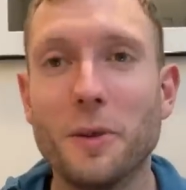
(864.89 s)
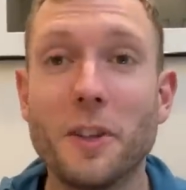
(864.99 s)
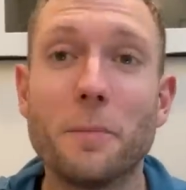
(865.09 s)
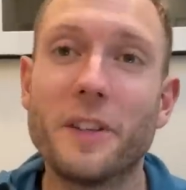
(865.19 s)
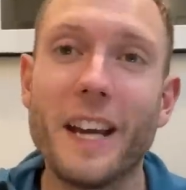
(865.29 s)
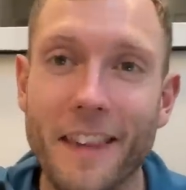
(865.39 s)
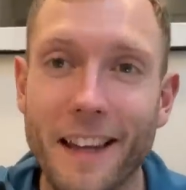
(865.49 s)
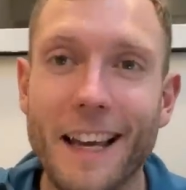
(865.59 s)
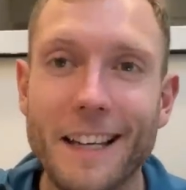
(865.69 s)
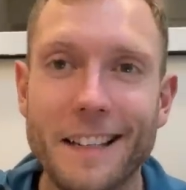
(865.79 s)
It does protect the
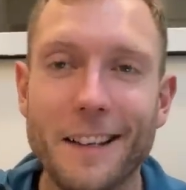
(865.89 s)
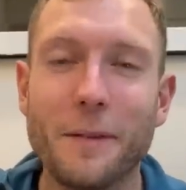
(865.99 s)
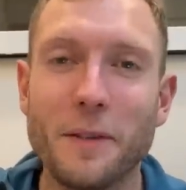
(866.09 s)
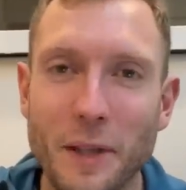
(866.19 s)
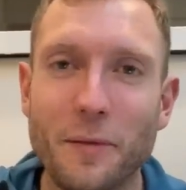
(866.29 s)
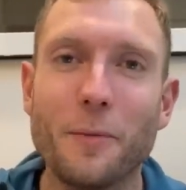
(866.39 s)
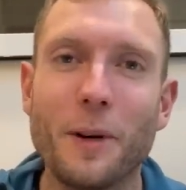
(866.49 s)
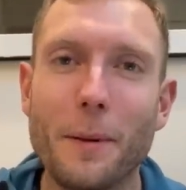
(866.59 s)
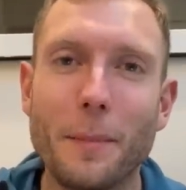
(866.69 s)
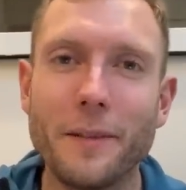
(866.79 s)
legs in kind of a different
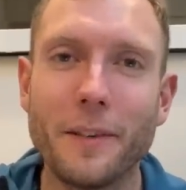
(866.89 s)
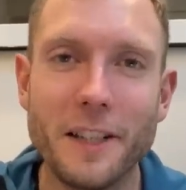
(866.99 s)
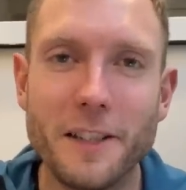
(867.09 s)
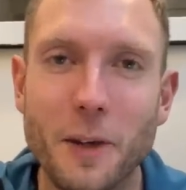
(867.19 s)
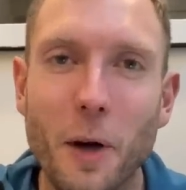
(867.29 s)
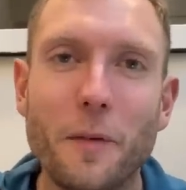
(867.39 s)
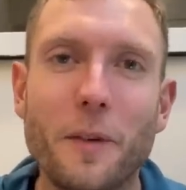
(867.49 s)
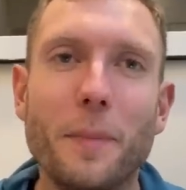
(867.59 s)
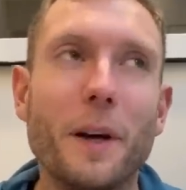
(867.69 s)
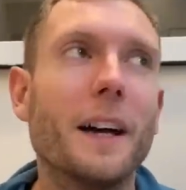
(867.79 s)
way by being very
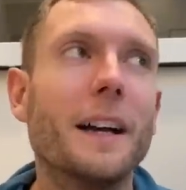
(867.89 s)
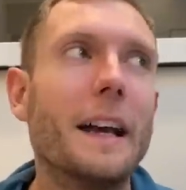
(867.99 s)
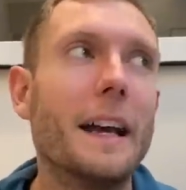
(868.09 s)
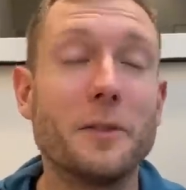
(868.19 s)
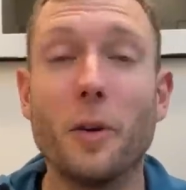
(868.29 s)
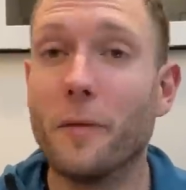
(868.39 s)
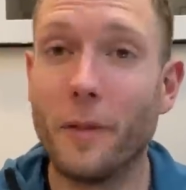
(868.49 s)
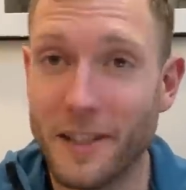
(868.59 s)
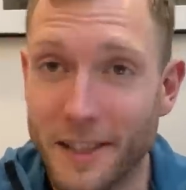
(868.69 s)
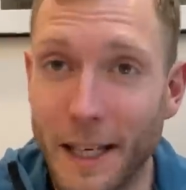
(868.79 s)
soft, but it's not
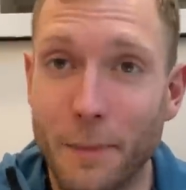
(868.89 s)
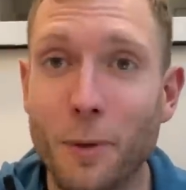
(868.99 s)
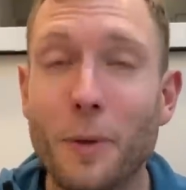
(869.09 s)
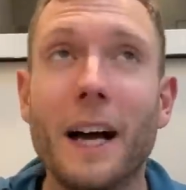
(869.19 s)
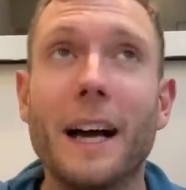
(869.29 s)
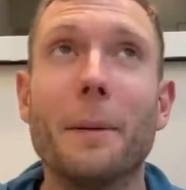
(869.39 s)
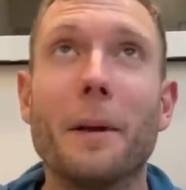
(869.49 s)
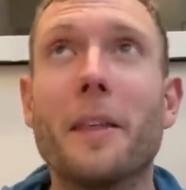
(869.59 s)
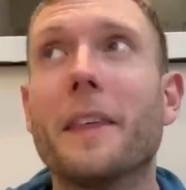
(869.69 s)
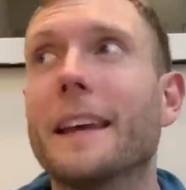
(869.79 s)
very stable. Um,
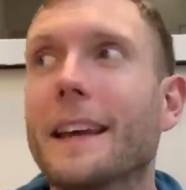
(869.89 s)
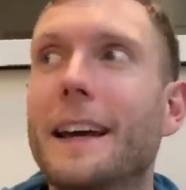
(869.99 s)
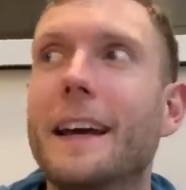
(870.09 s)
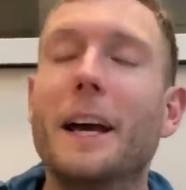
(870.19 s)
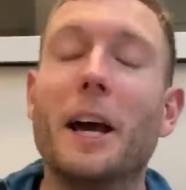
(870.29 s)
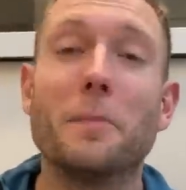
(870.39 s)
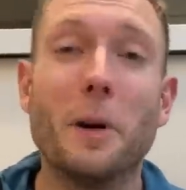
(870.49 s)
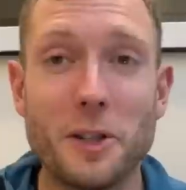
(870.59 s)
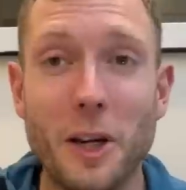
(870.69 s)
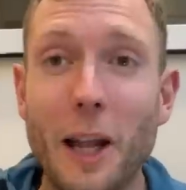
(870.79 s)
and I think as
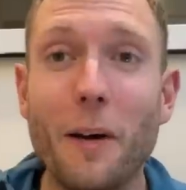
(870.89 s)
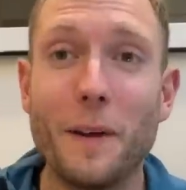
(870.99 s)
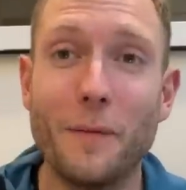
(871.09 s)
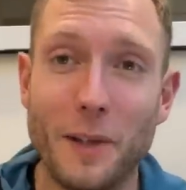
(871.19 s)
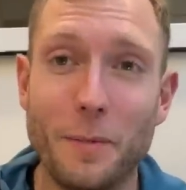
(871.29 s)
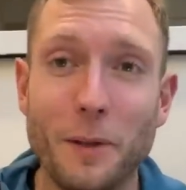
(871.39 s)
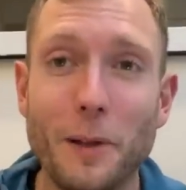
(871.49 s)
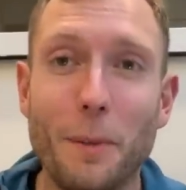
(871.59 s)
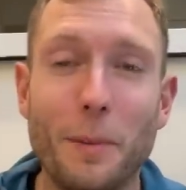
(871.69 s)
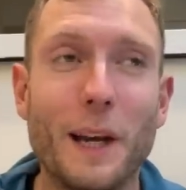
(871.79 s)
much as I love the Invincible, I do
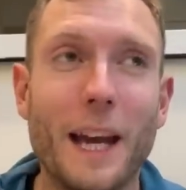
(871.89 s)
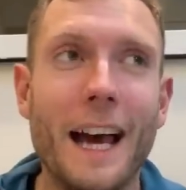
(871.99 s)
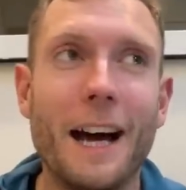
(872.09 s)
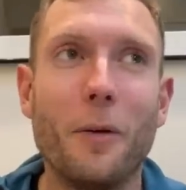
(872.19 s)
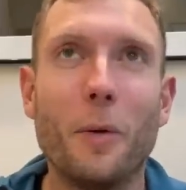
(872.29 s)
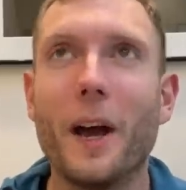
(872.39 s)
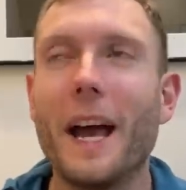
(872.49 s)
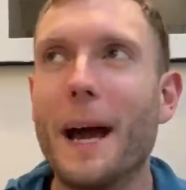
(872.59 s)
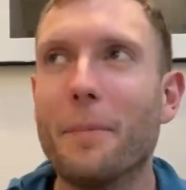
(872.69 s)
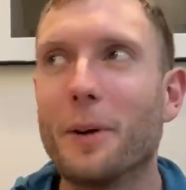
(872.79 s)
like pulling it out when I
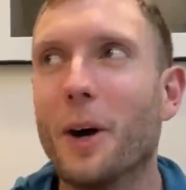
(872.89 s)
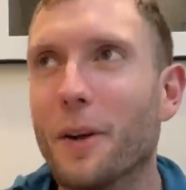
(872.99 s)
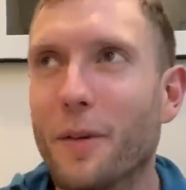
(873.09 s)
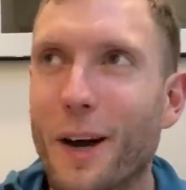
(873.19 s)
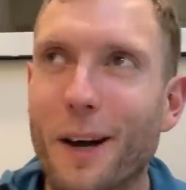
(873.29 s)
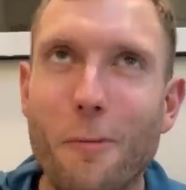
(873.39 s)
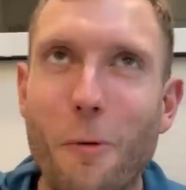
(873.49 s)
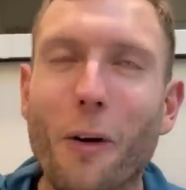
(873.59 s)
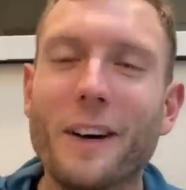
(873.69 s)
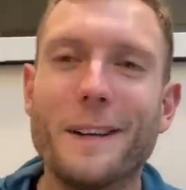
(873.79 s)
am kind of
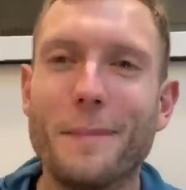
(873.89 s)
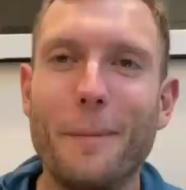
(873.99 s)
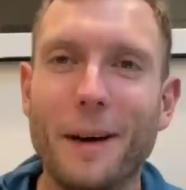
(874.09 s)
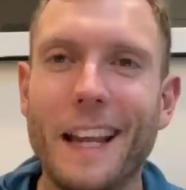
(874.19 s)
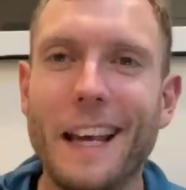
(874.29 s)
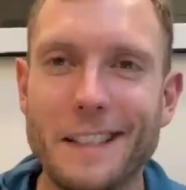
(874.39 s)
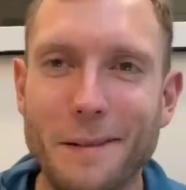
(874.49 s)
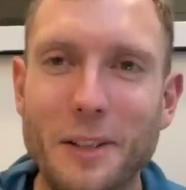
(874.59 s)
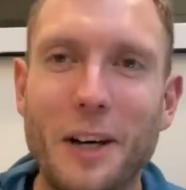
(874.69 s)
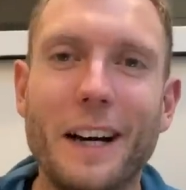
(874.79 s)
worried about my leg and
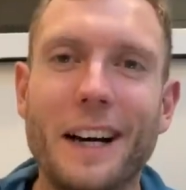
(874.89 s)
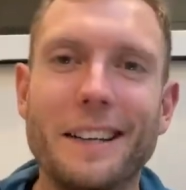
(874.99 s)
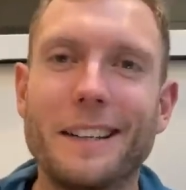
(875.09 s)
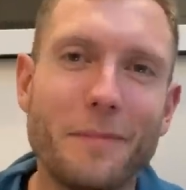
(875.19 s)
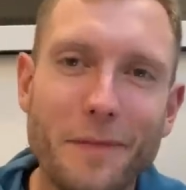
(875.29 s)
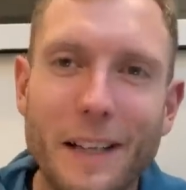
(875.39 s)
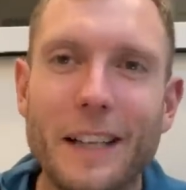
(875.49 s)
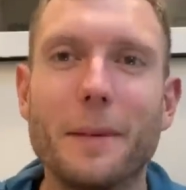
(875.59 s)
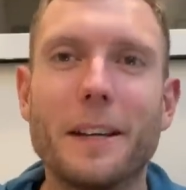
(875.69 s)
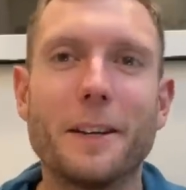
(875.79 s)
I'm tired and I'm
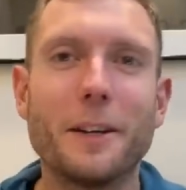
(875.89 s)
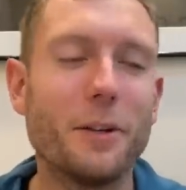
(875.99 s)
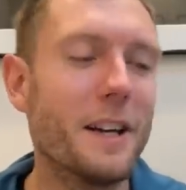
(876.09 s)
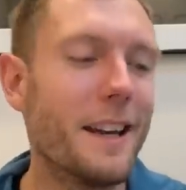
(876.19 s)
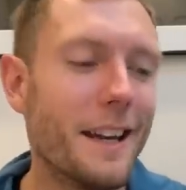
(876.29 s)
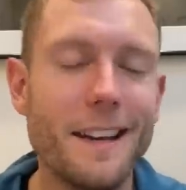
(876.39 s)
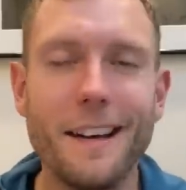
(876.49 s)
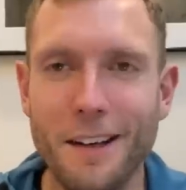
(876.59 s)
feeling a bit kind of creaky.